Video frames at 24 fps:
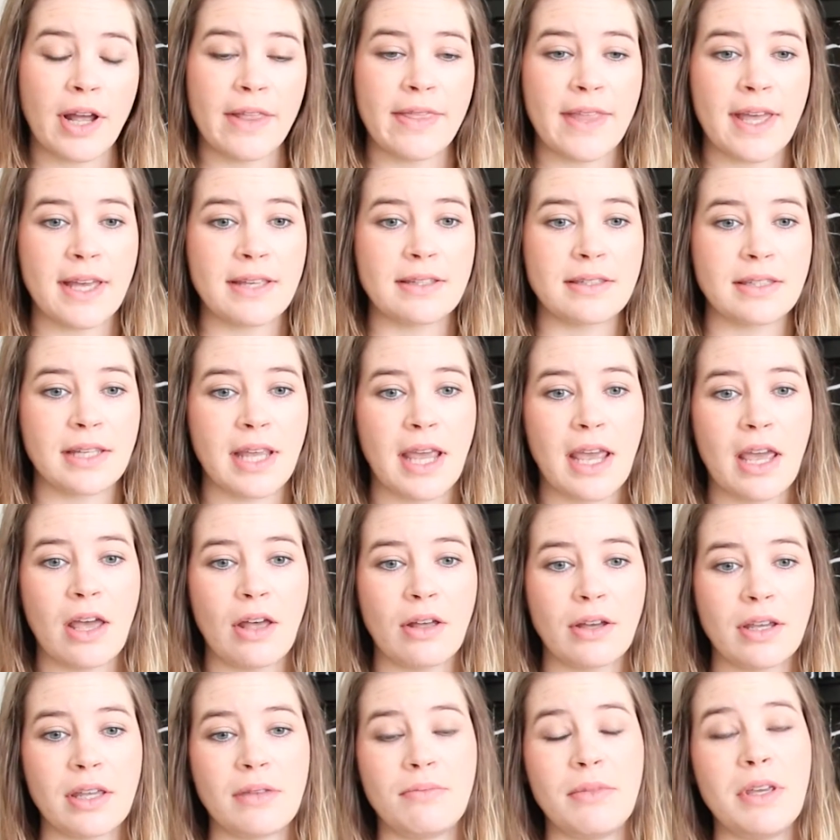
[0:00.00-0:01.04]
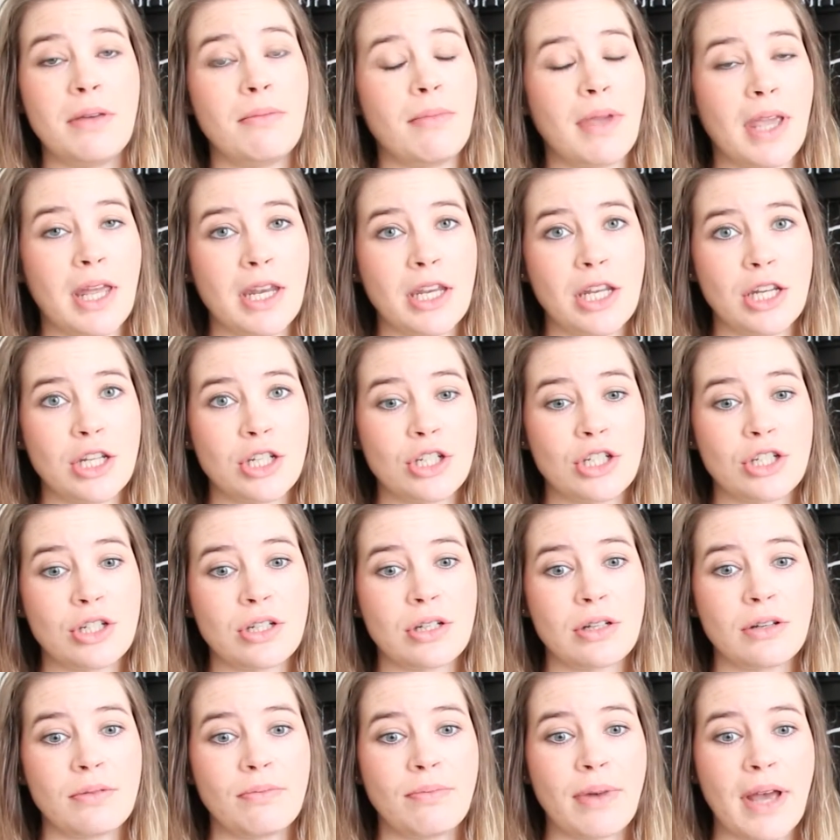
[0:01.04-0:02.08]
on that scale can be
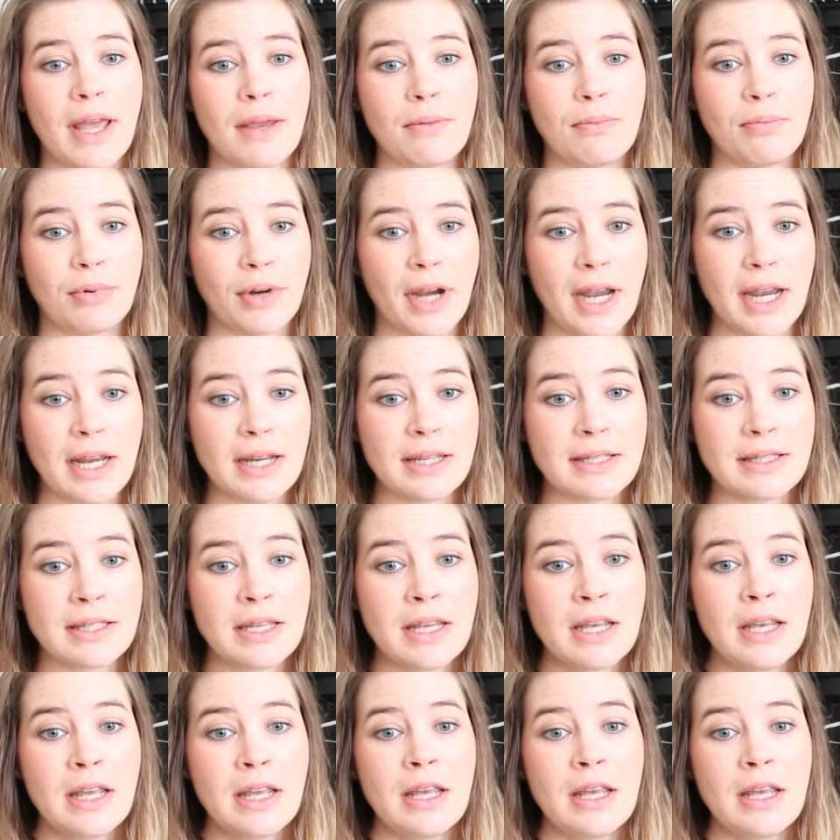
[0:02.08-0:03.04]
managed by breaks.